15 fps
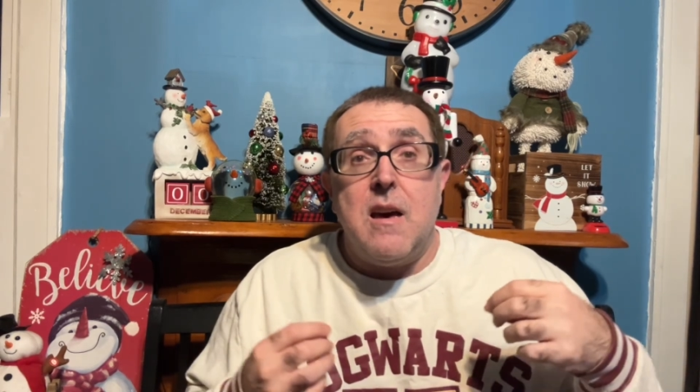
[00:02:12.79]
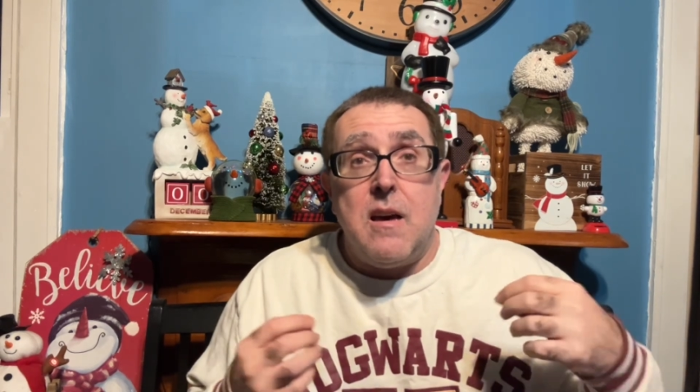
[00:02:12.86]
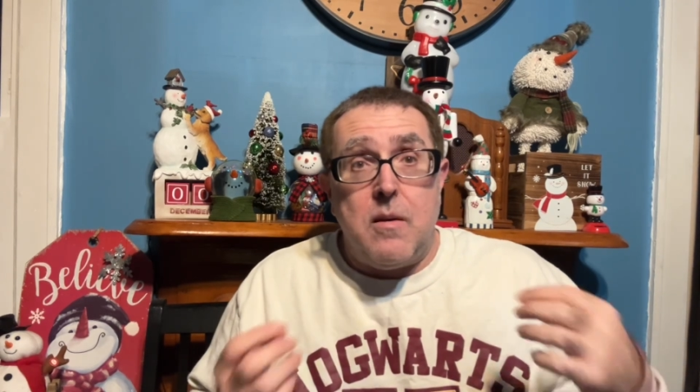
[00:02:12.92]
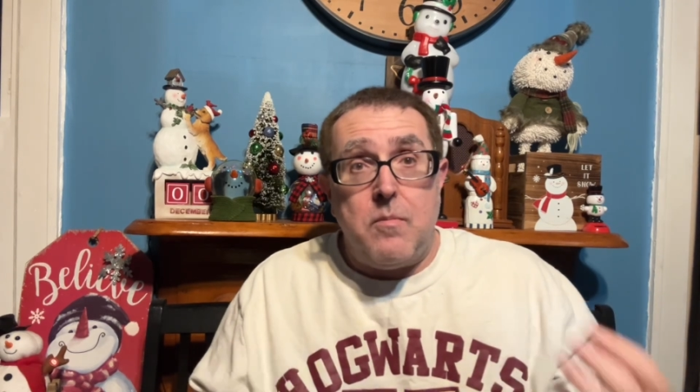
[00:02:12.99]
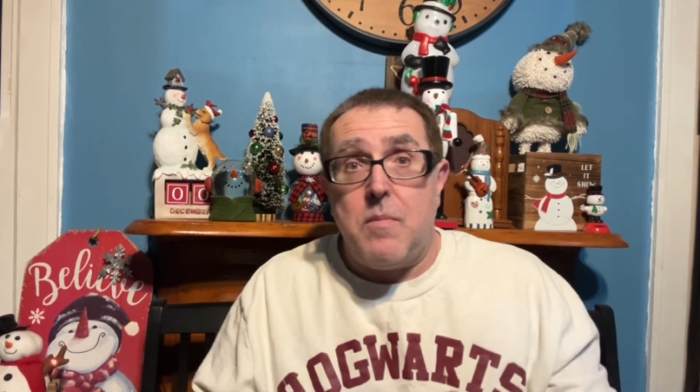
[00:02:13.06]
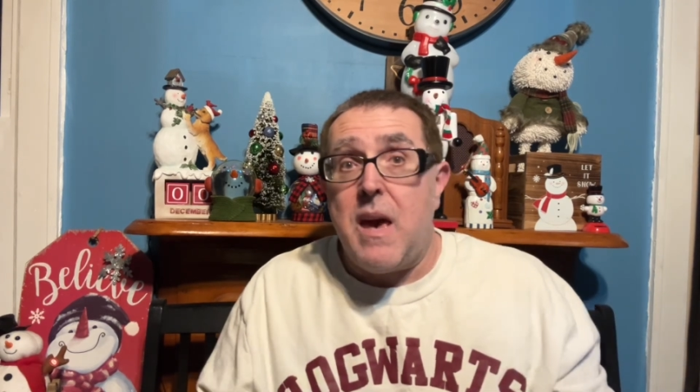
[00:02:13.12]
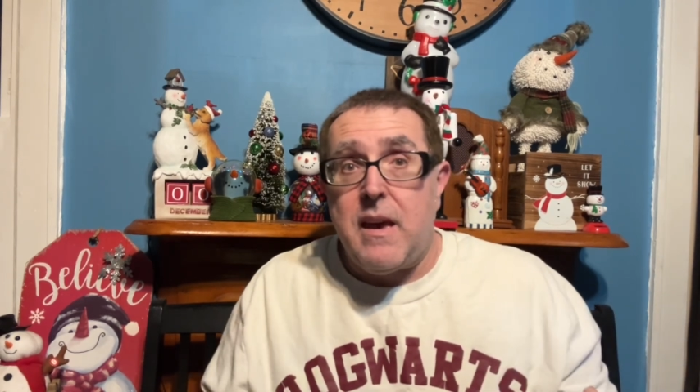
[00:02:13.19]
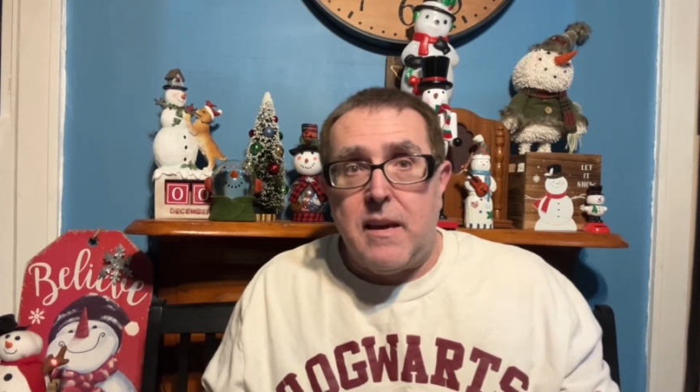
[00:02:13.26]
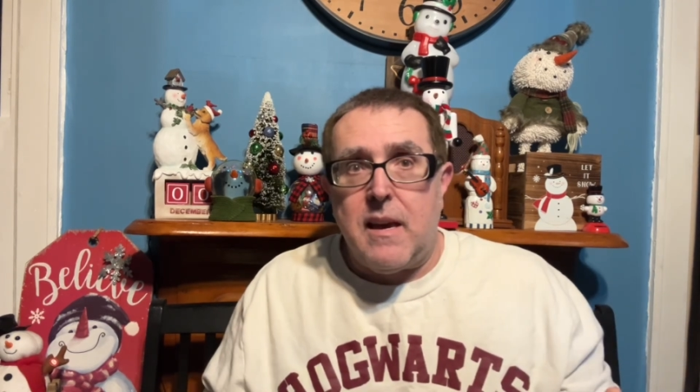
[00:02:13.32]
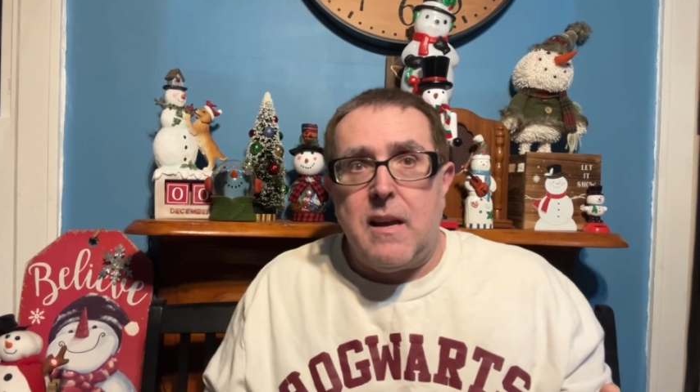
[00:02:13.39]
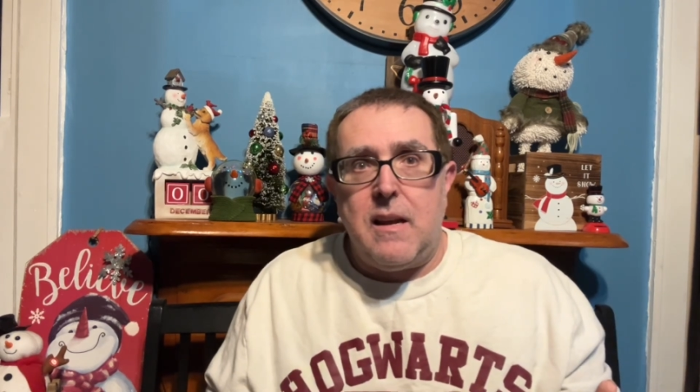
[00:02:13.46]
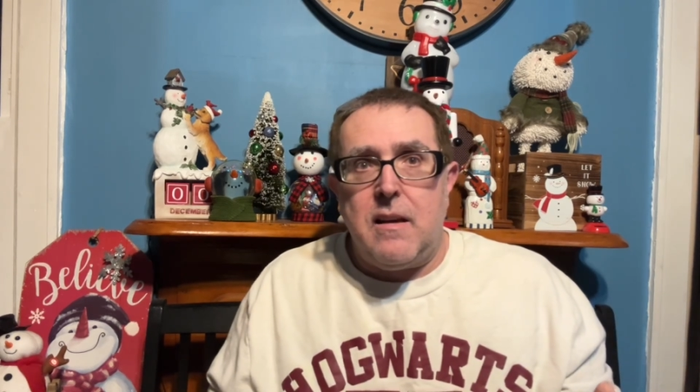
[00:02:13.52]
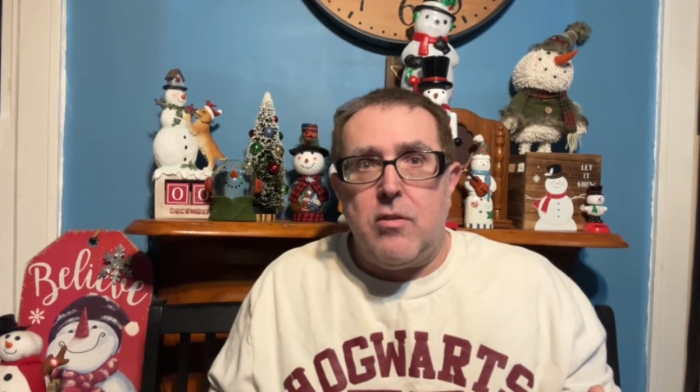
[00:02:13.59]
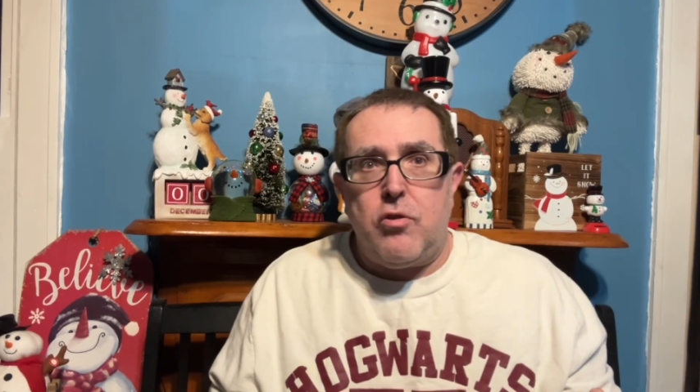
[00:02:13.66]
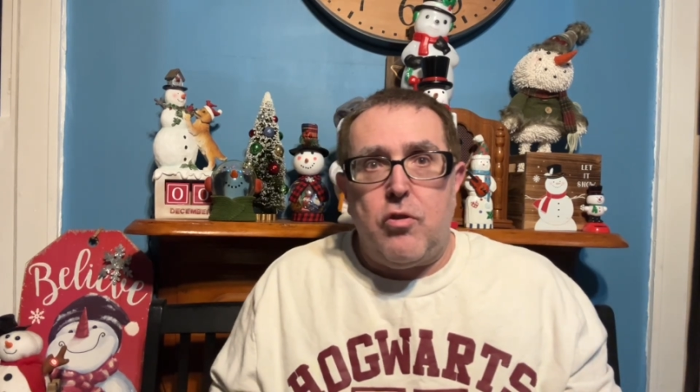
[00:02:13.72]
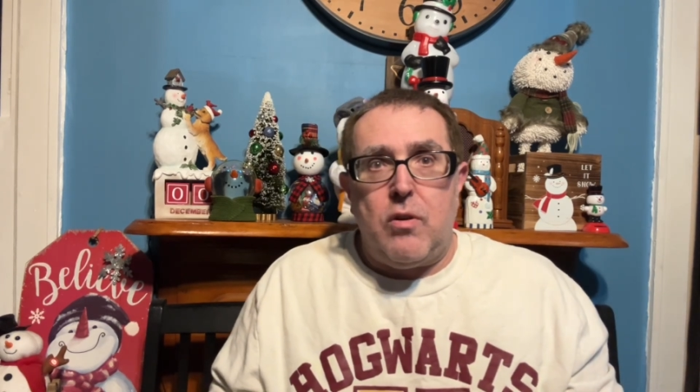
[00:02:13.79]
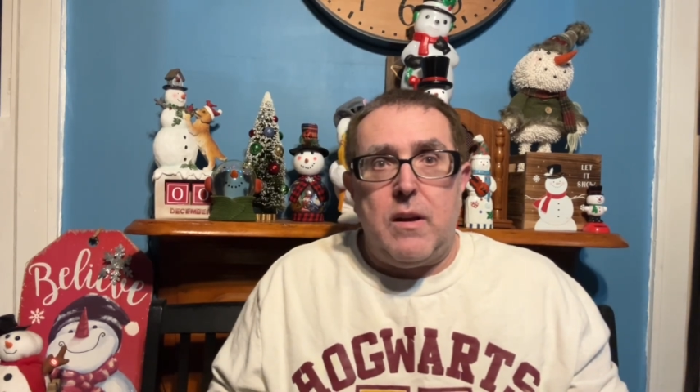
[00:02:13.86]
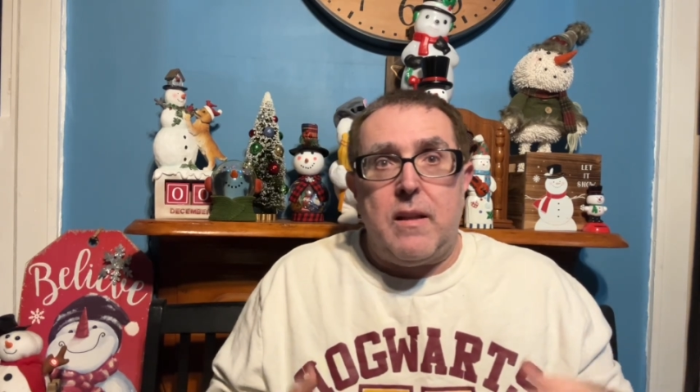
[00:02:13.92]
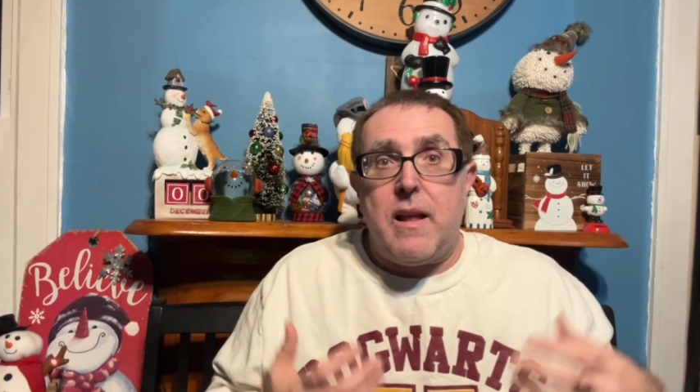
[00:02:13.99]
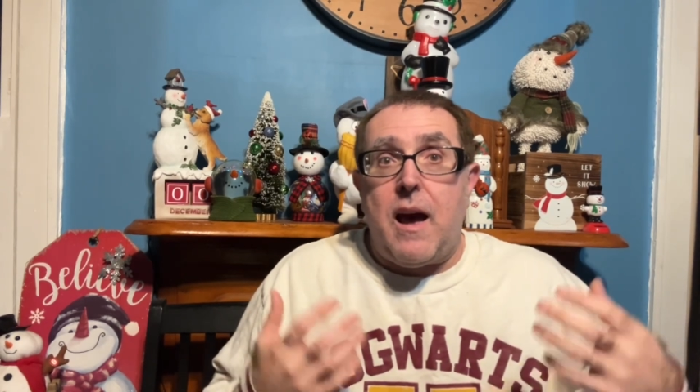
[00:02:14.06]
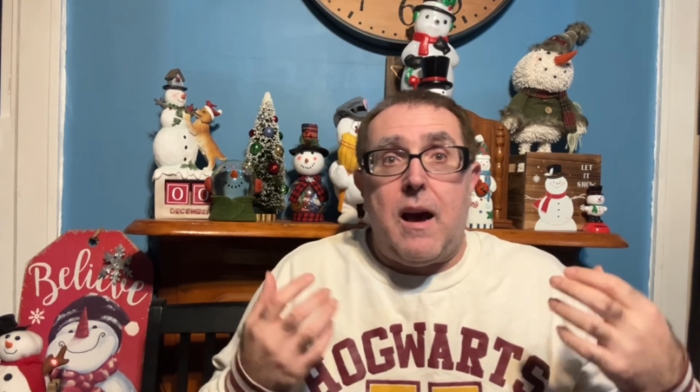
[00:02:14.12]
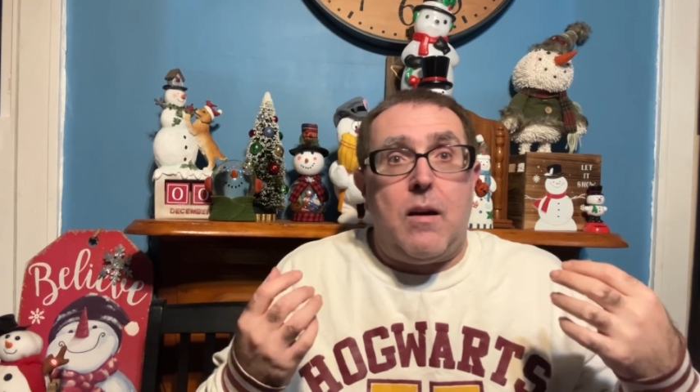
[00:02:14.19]
make it into it
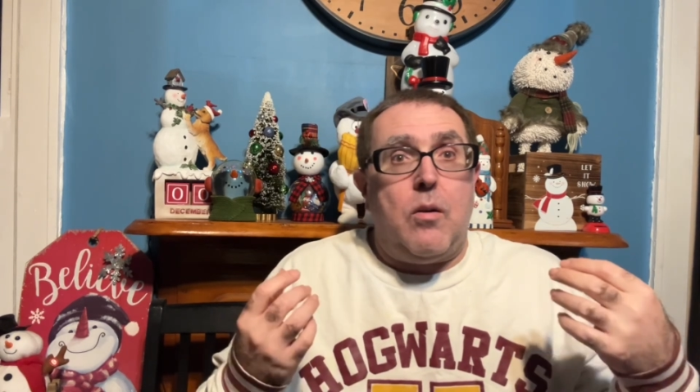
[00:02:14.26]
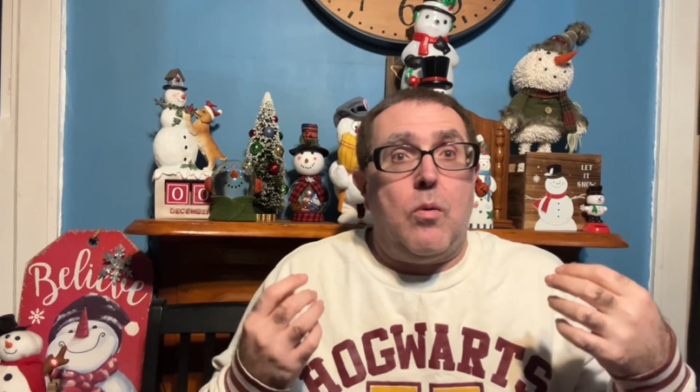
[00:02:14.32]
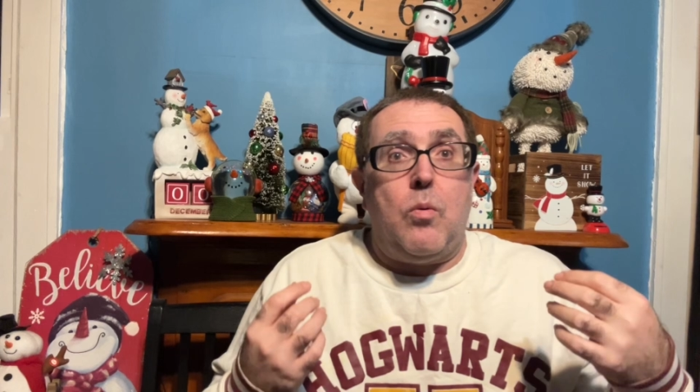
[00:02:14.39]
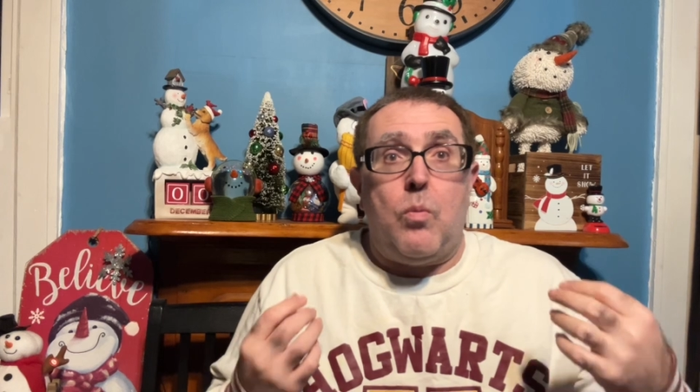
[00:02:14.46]
that